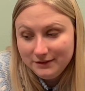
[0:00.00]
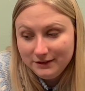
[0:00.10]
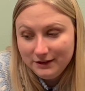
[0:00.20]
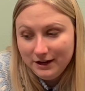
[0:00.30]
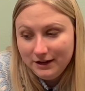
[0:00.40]

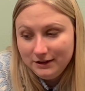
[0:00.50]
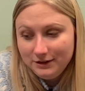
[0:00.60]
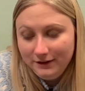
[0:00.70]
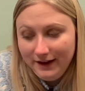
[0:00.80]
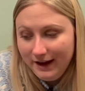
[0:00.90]
Did not
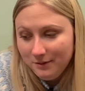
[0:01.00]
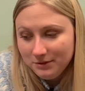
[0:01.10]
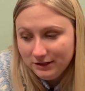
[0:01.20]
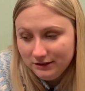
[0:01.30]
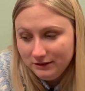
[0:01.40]
know that
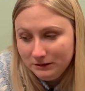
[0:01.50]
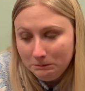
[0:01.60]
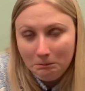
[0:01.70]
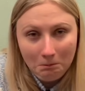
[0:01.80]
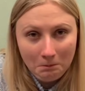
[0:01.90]
happened.
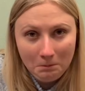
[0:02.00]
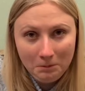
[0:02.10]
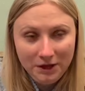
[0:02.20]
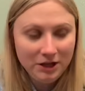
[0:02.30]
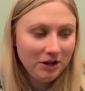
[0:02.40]

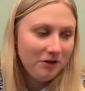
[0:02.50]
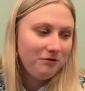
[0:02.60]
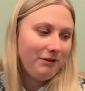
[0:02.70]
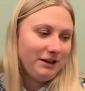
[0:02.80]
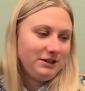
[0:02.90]

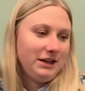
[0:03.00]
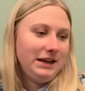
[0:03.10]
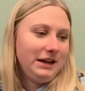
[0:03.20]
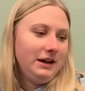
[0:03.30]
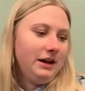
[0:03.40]

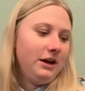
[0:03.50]
Fascinating.